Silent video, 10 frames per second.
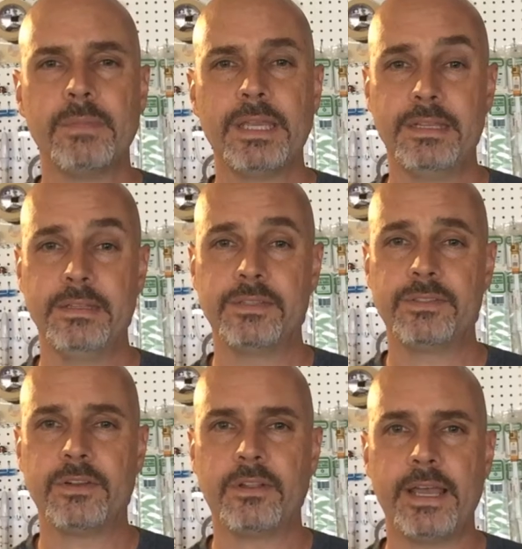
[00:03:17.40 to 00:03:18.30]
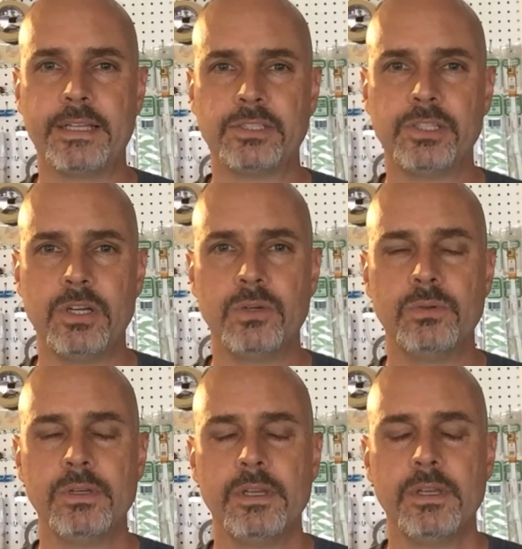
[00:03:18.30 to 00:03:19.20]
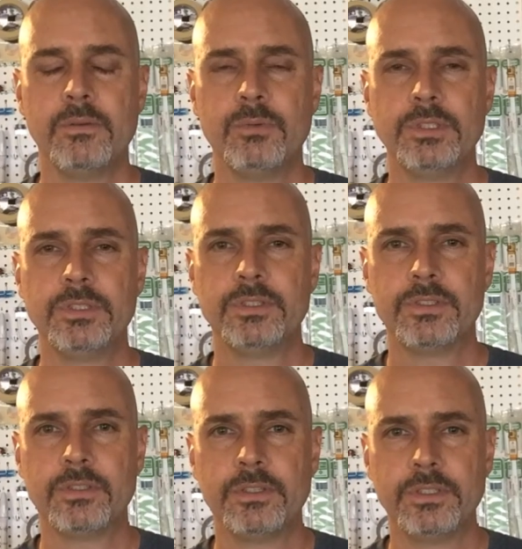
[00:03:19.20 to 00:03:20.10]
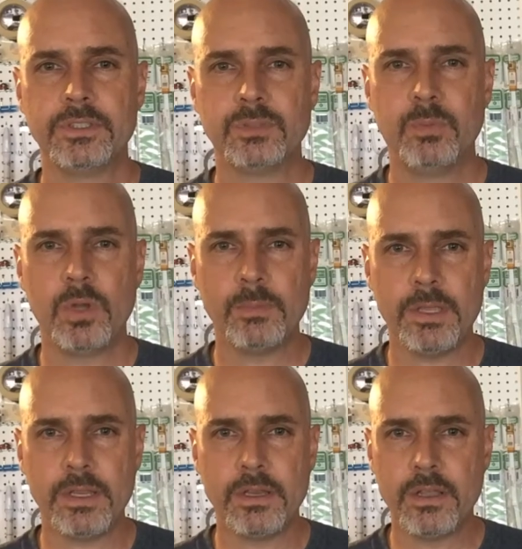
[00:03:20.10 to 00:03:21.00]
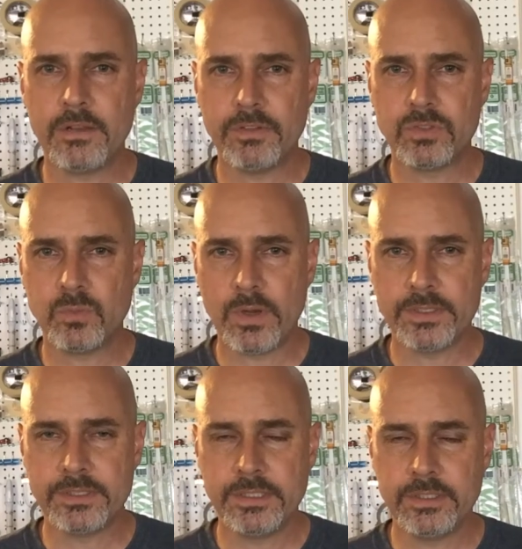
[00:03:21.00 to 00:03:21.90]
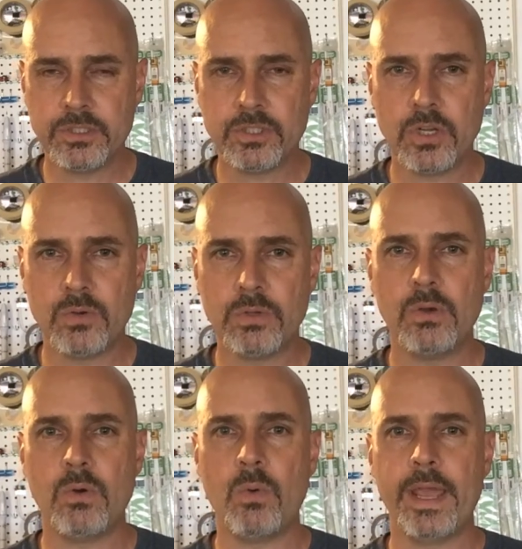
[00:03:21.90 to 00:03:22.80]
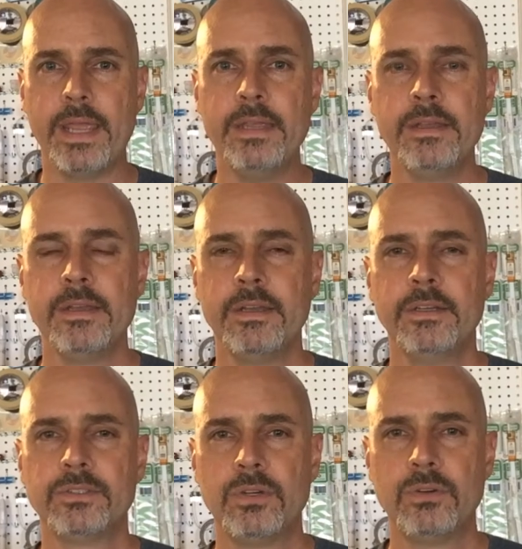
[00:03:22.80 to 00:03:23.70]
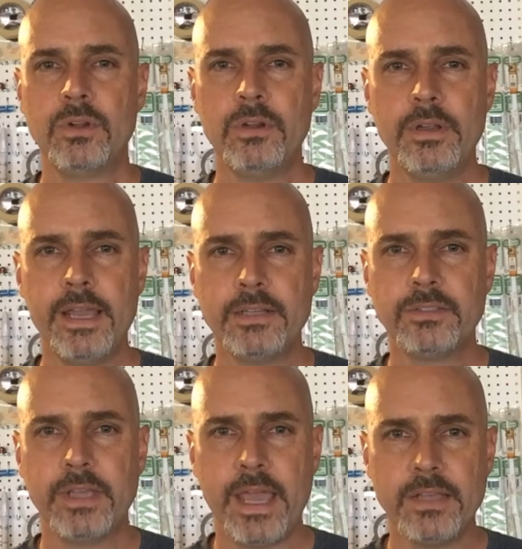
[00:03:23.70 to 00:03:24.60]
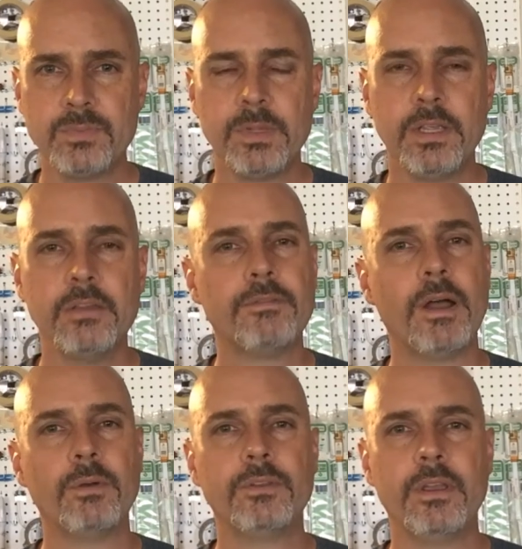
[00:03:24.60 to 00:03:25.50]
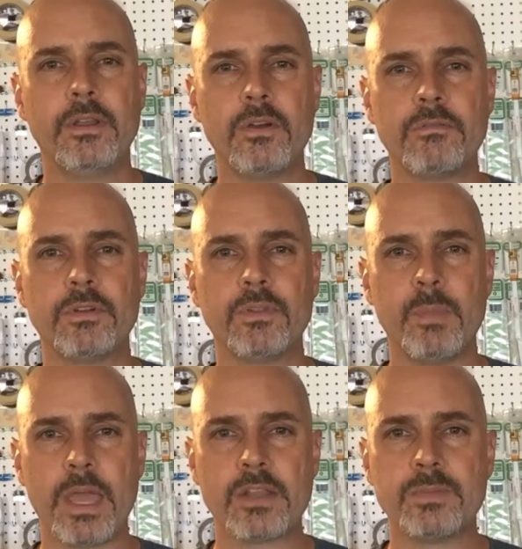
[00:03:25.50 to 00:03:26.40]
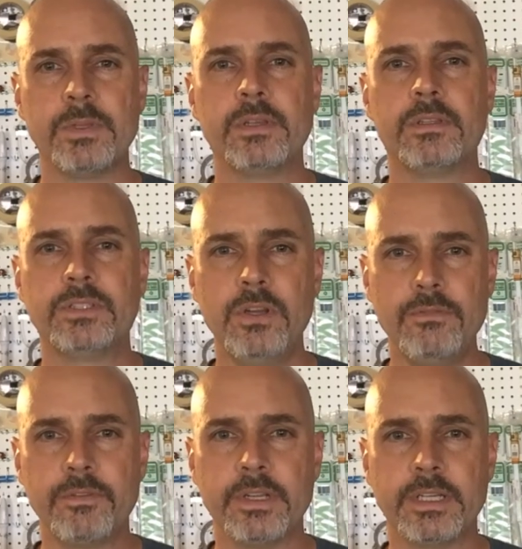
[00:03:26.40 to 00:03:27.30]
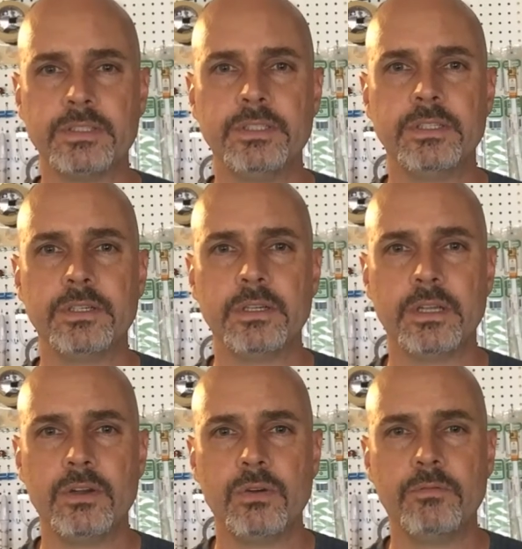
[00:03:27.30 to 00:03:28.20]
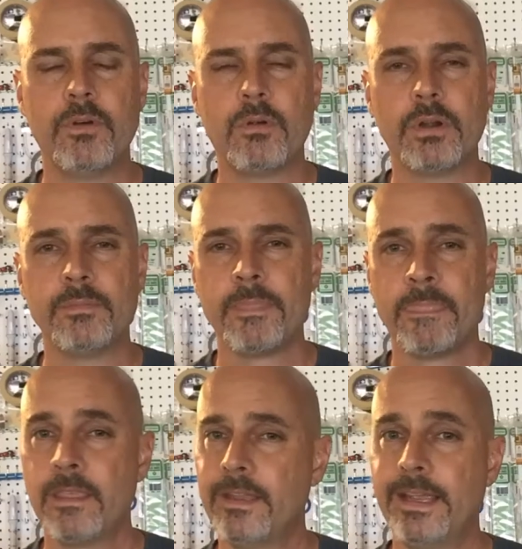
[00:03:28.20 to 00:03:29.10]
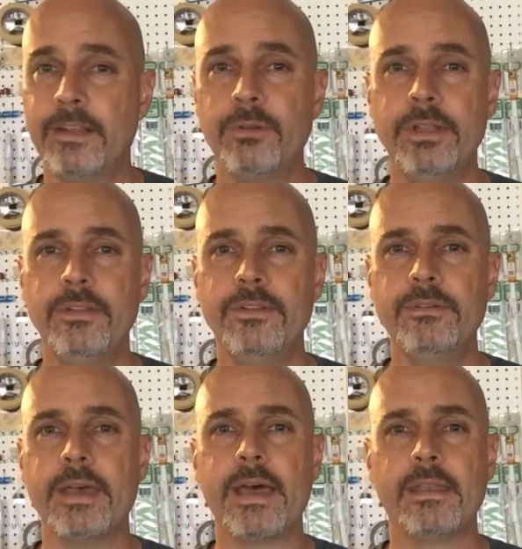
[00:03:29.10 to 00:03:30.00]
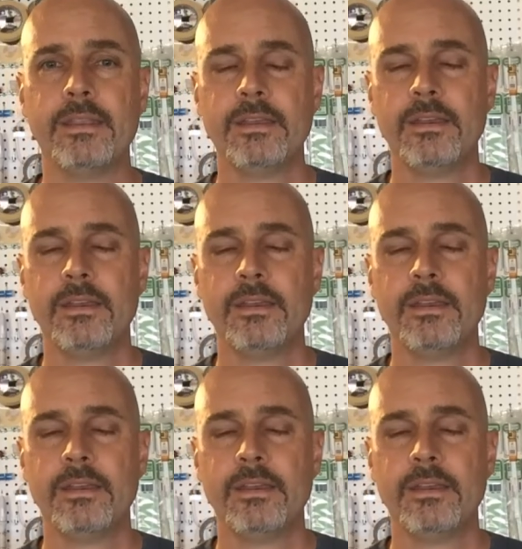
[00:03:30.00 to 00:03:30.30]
making this their last show, which is certainly a disappointment, and none of us wanted to see the show go away. So Kurt actually asked me if I would take over the management of the show for next year and going forward, and I agreed to do that.